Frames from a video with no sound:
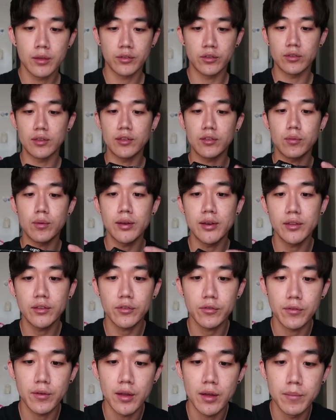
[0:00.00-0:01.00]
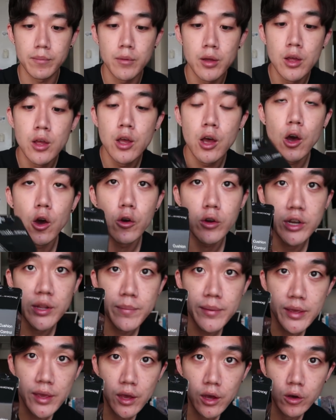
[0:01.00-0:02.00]
So this one is from
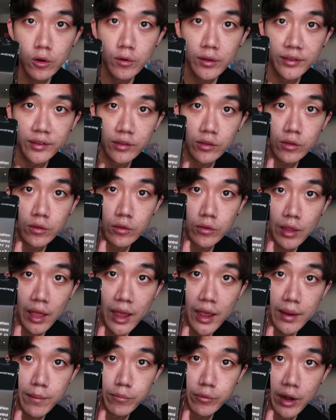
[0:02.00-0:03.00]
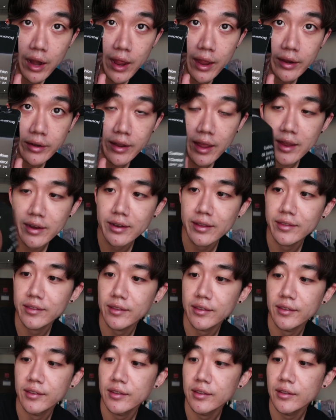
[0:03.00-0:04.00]
ODBO. It's a Thai brand and
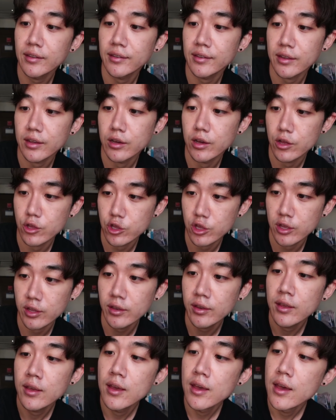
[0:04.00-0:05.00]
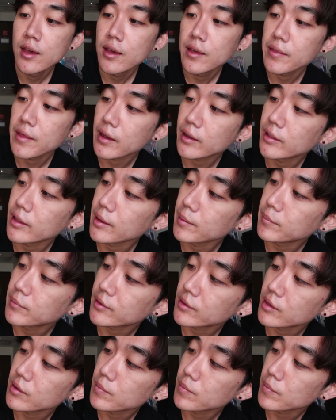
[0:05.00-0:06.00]
it's a CC cushion that claims
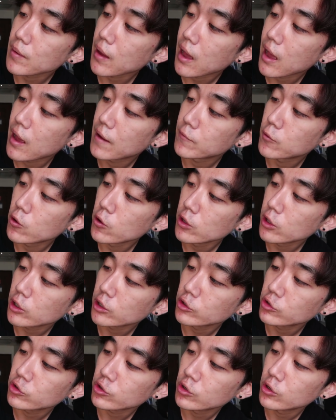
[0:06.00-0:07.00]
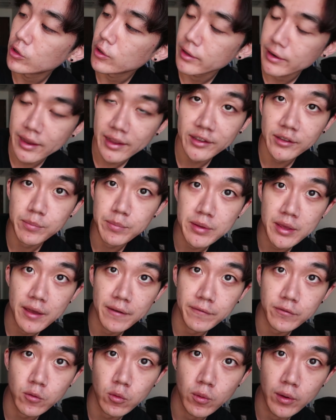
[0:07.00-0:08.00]
to have oil control and
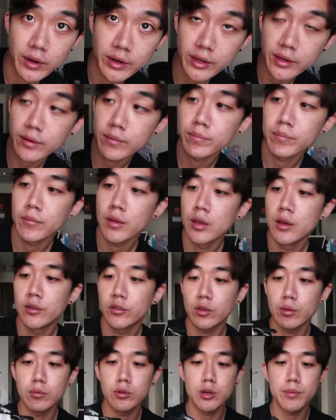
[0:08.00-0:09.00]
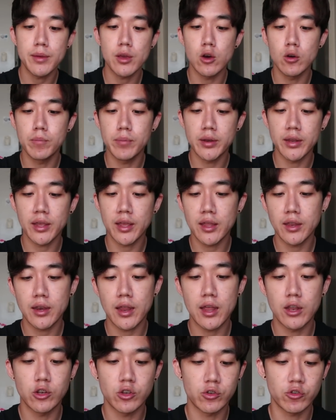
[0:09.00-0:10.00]
SPF 20. So I'm going to be opening it
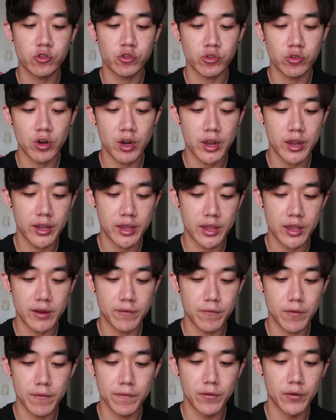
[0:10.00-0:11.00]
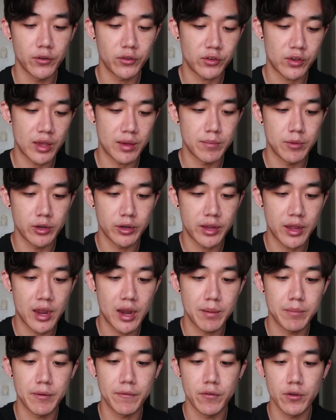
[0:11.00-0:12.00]
and trying it for the first time on
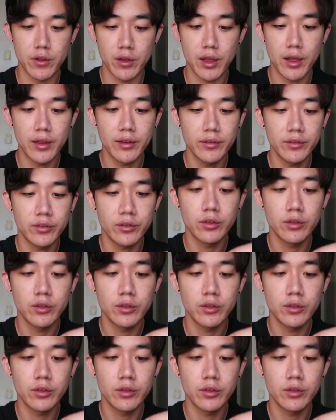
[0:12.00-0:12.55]
camera for you guys.